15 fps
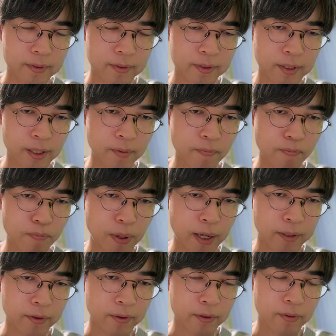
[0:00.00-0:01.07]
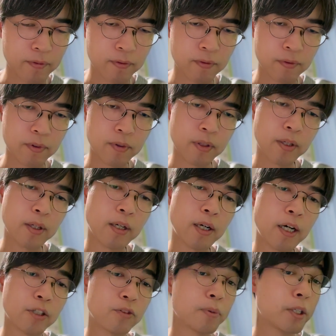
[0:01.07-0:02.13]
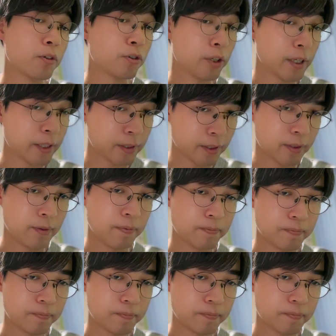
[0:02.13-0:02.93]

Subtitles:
Then part has been created.